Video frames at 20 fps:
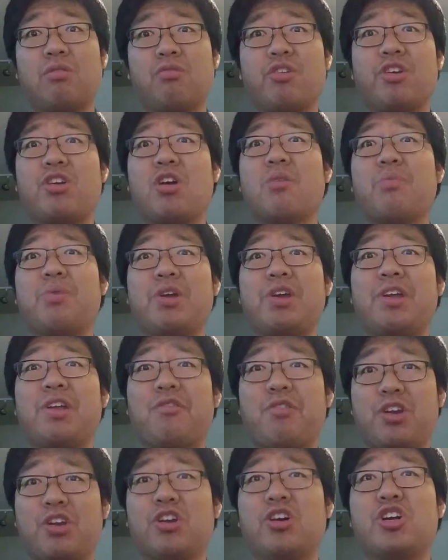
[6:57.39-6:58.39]
recovery
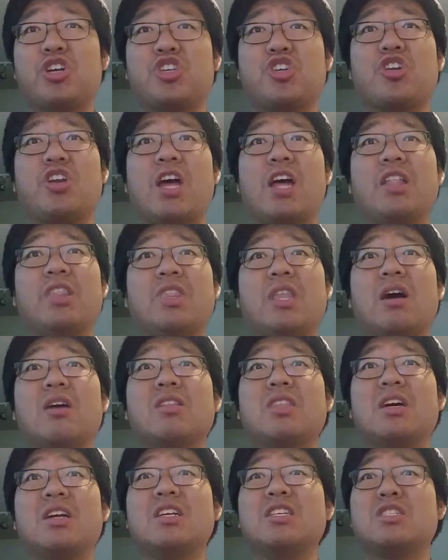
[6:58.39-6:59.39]
recursion, and
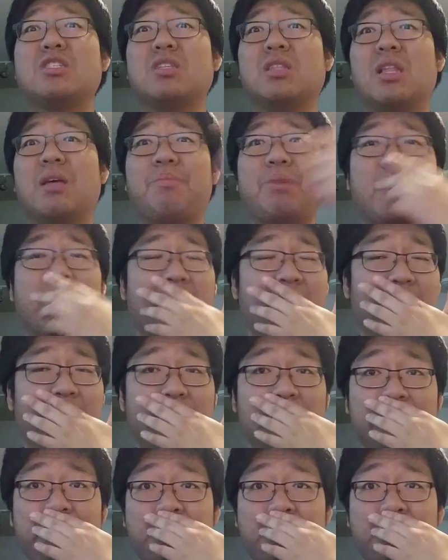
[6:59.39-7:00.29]
now that it's limited.